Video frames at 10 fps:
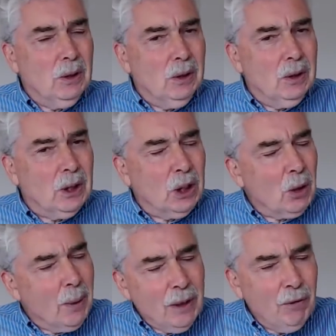the
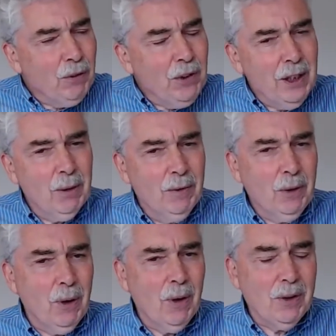growing fear of
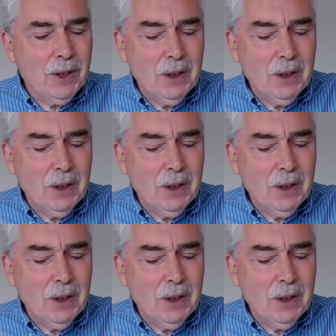God,